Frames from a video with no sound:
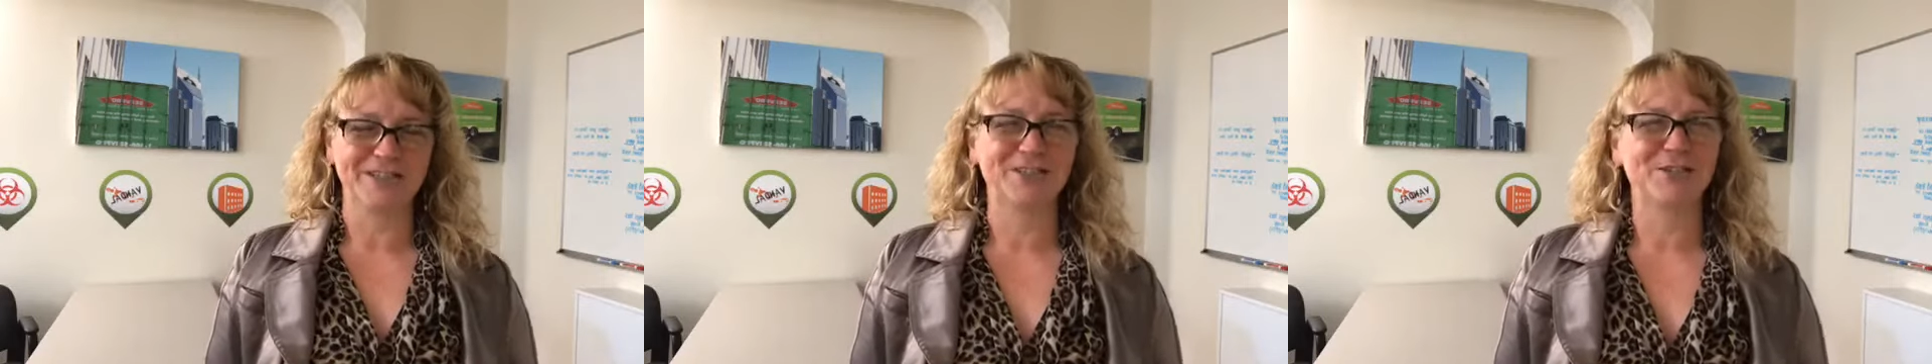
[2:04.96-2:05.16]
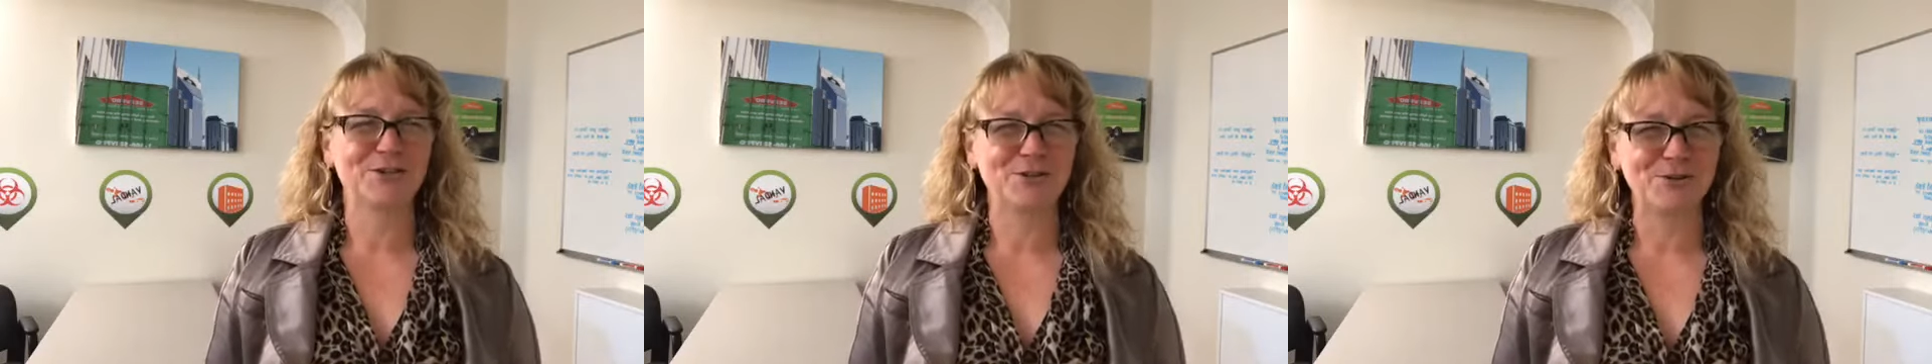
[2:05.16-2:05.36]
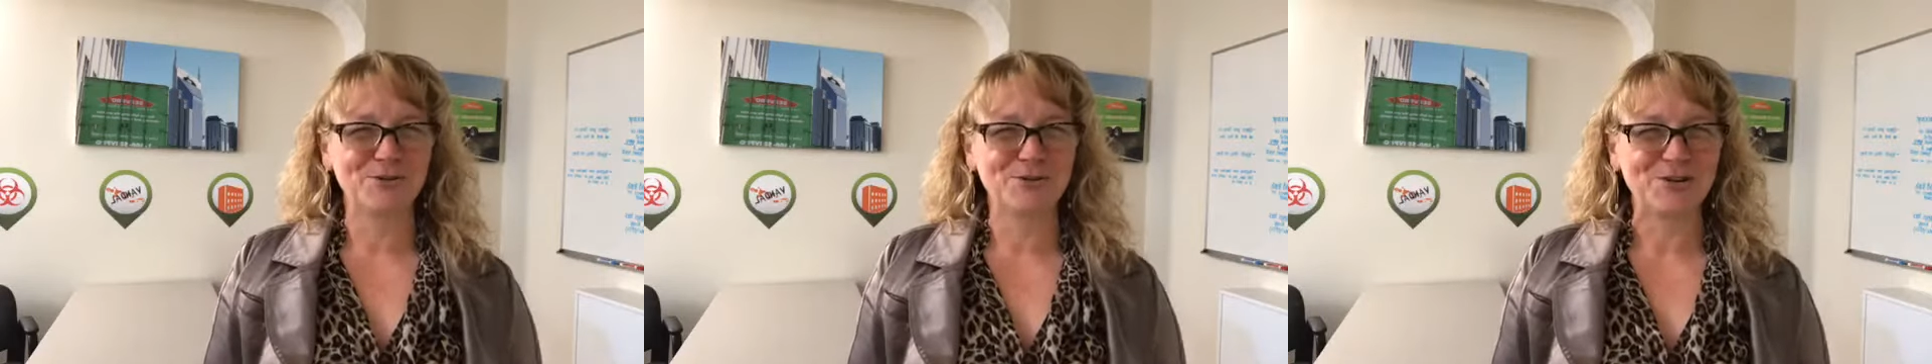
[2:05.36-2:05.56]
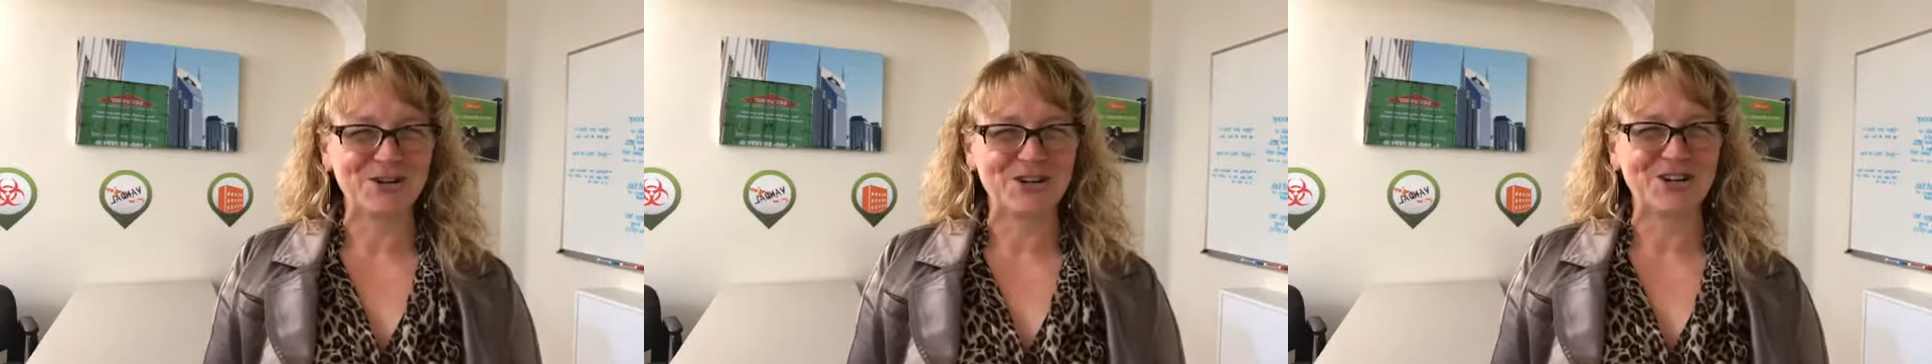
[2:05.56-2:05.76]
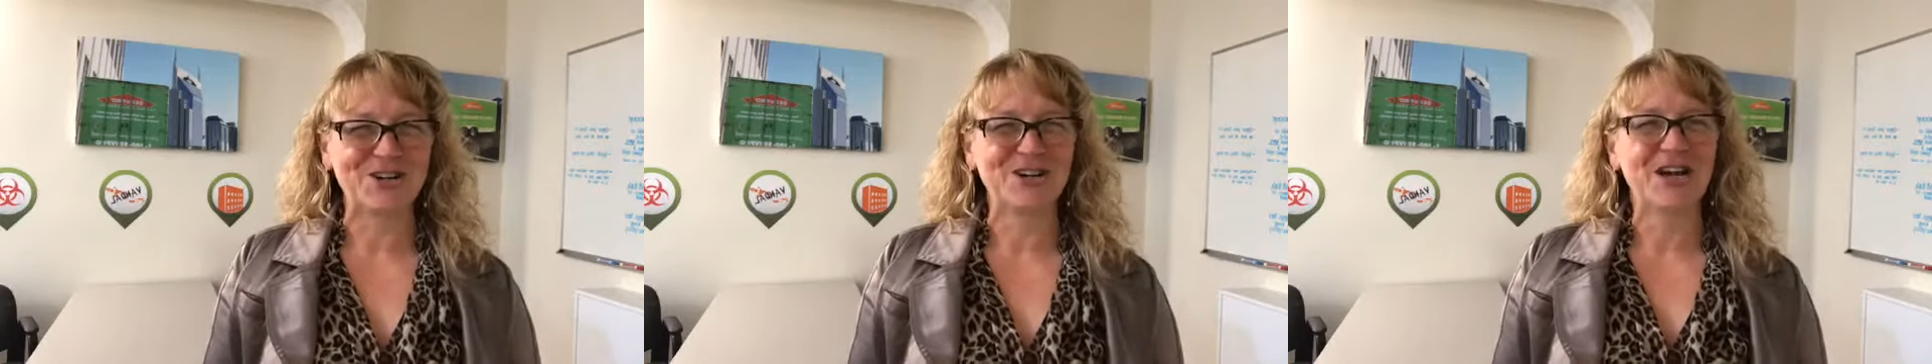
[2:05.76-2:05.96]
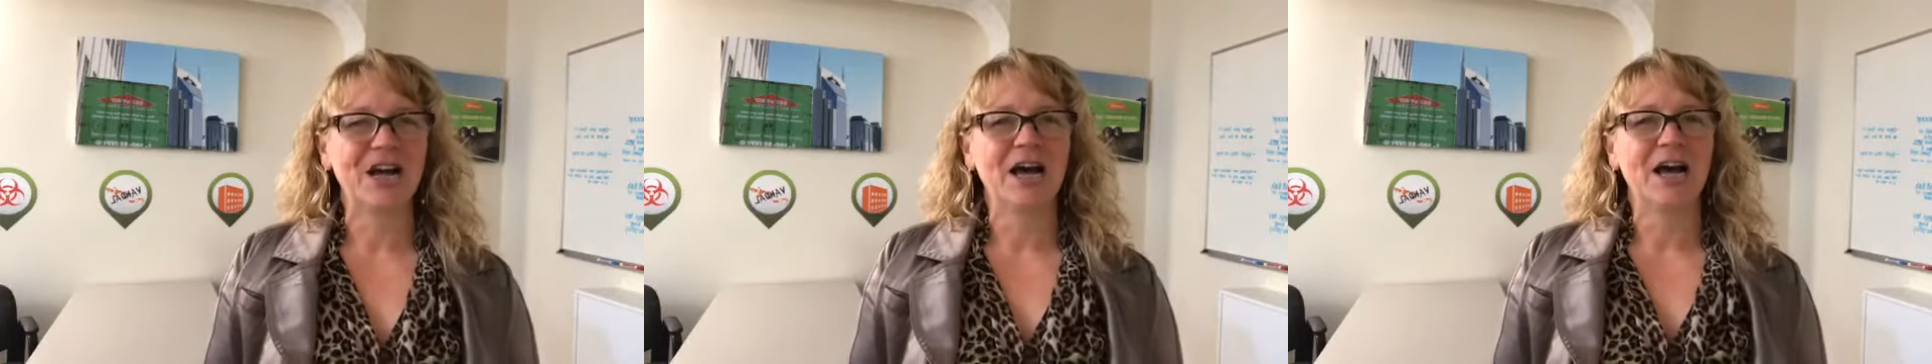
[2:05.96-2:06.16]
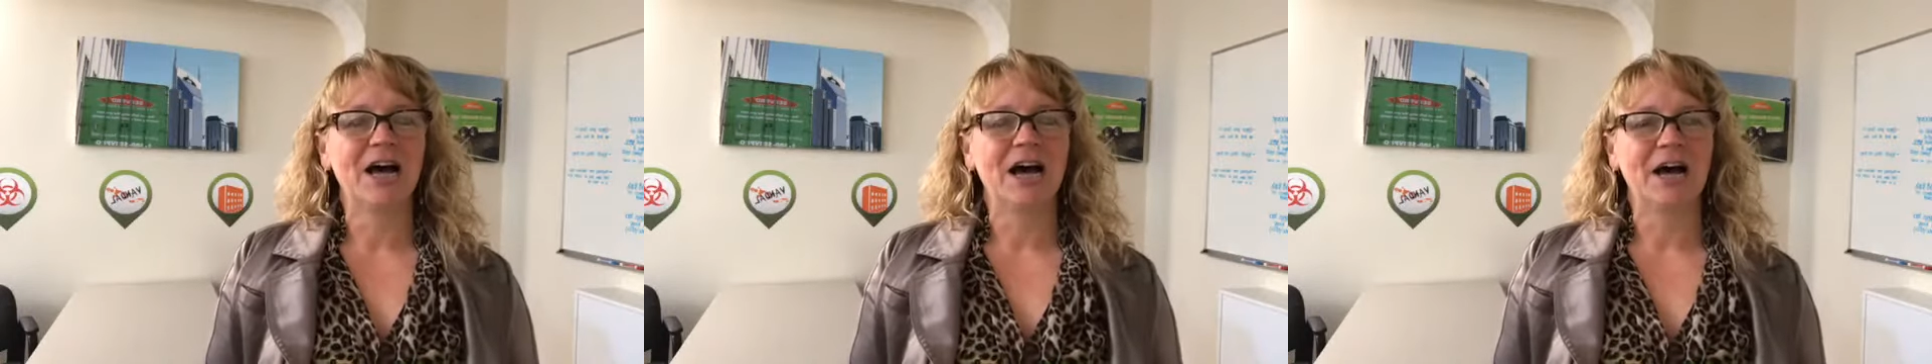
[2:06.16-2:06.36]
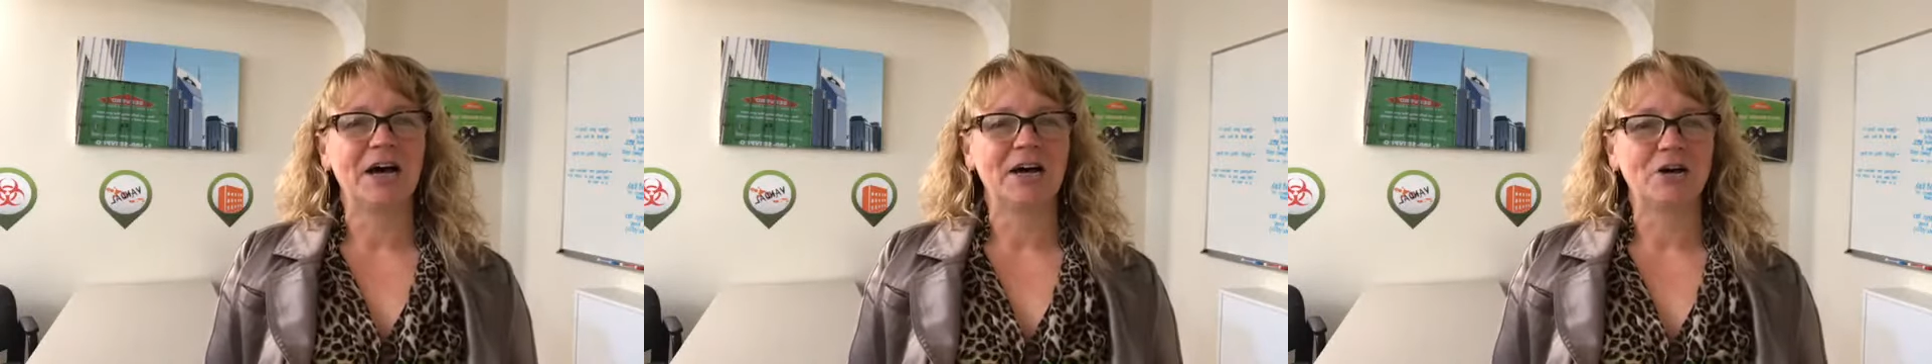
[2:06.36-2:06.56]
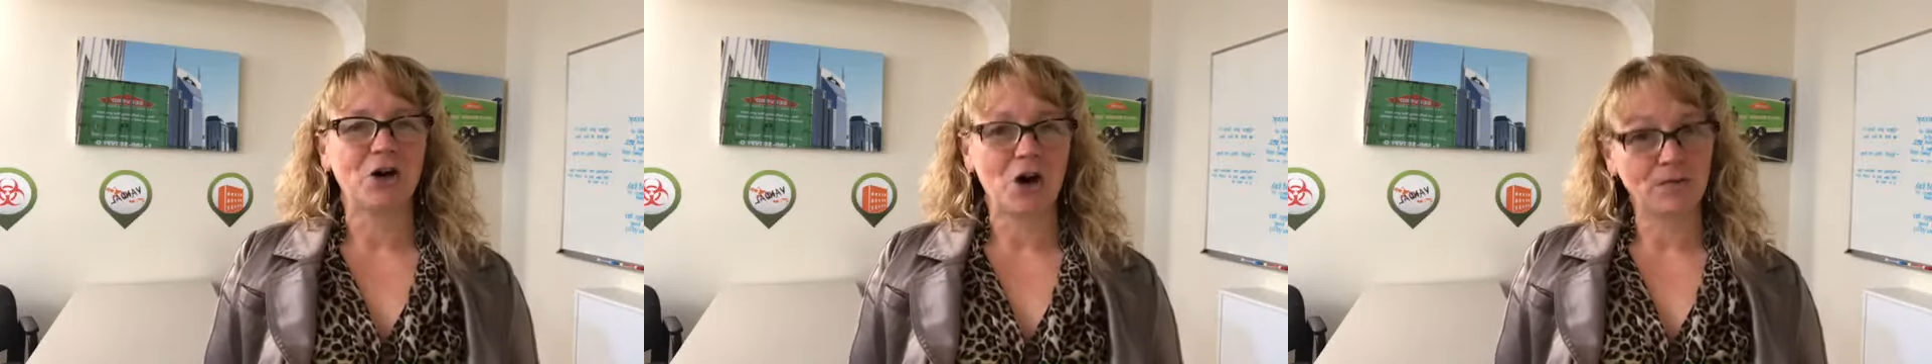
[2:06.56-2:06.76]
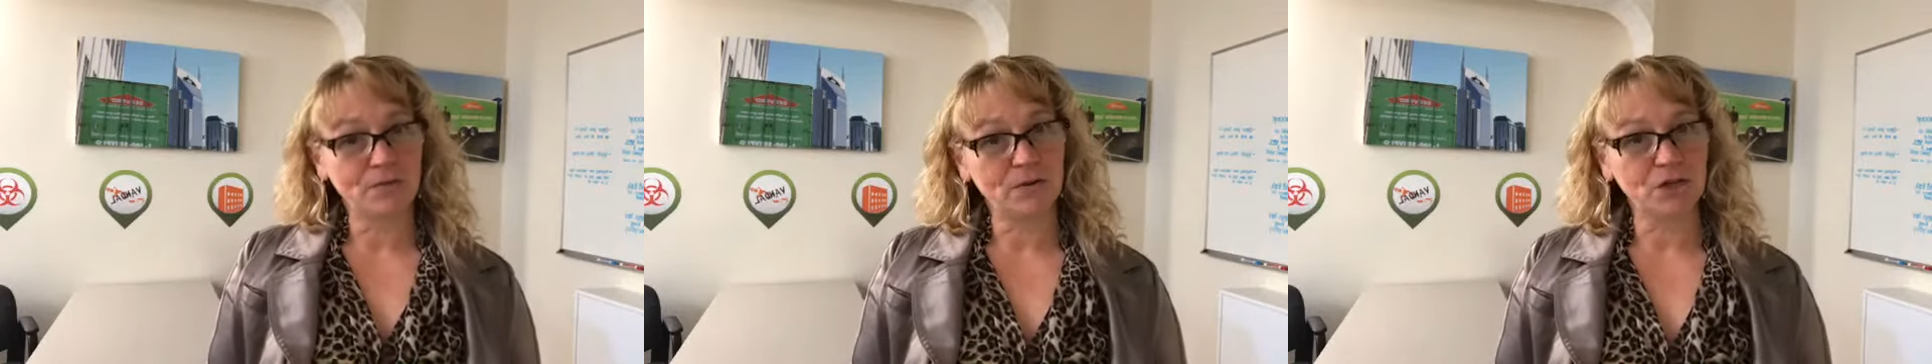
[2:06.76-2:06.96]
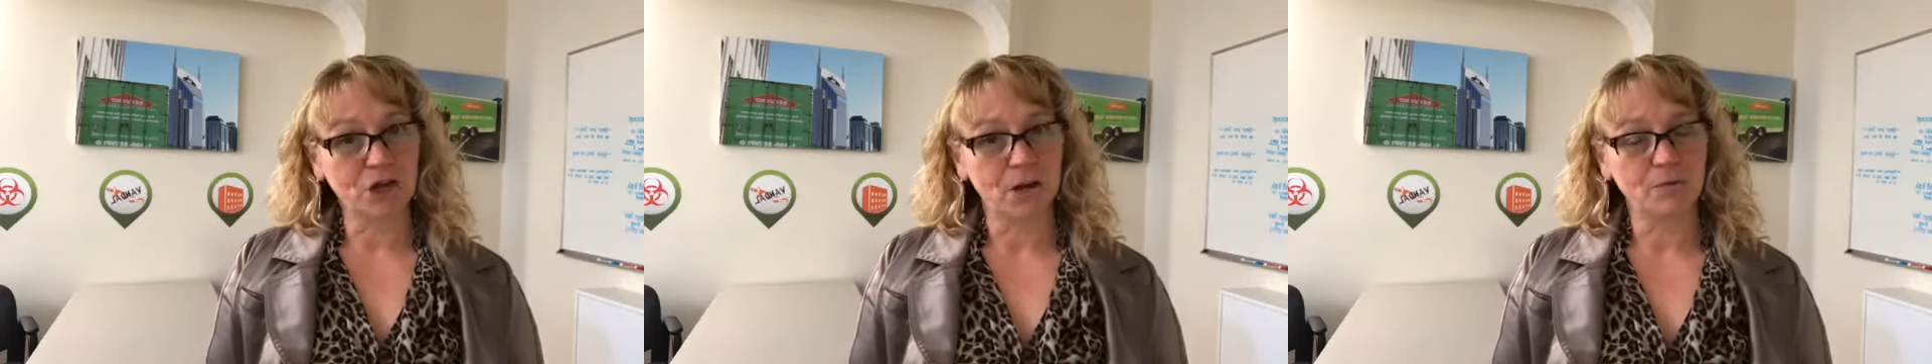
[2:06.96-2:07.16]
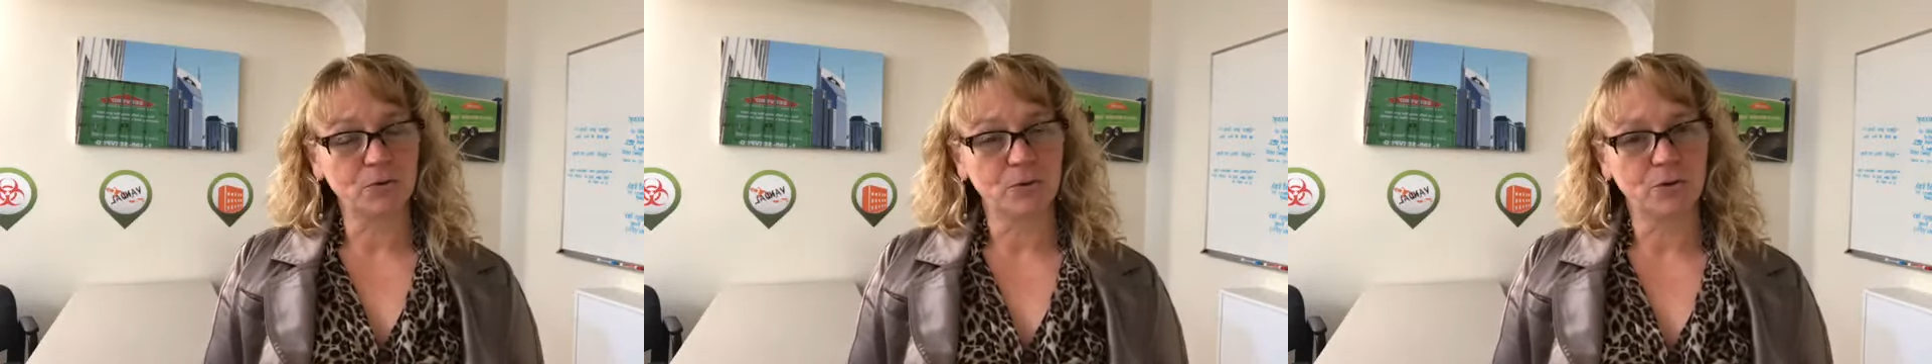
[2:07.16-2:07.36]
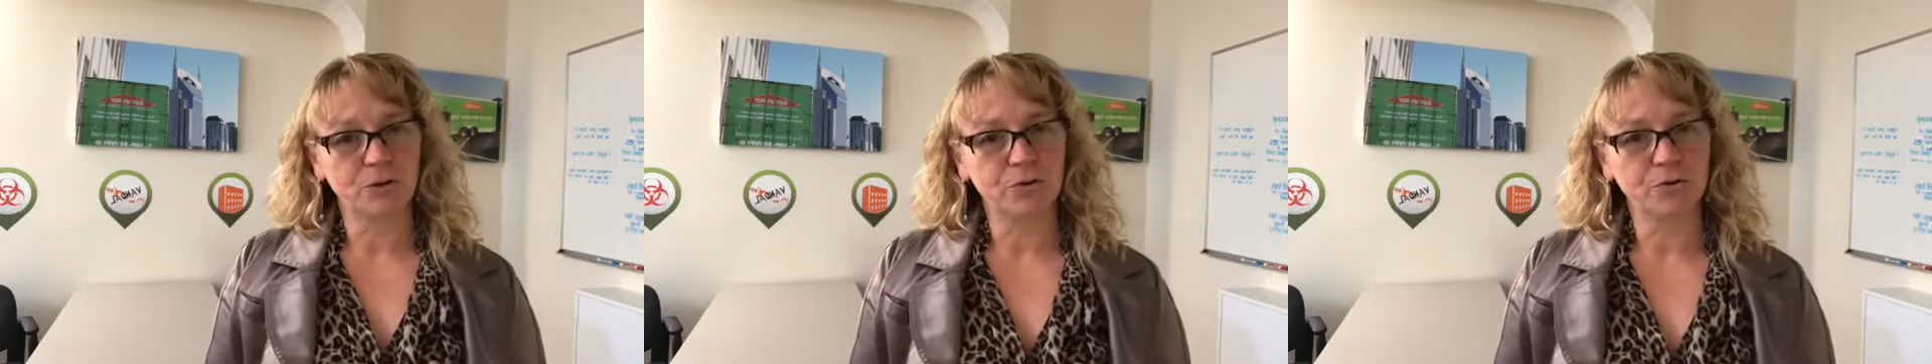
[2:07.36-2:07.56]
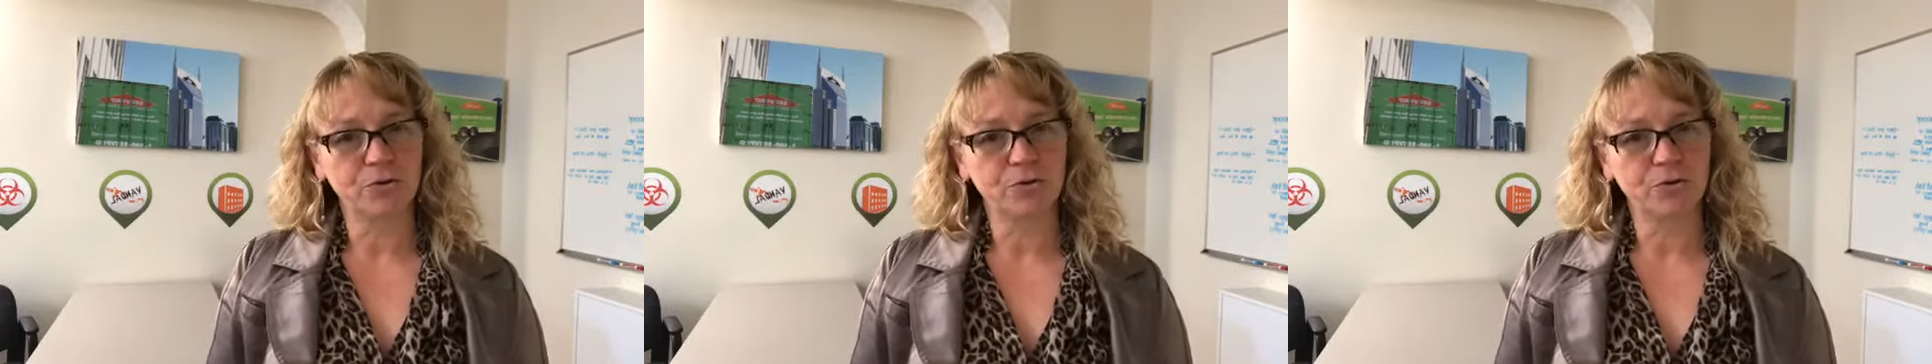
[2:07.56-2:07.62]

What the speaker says: to her coffee shop, to her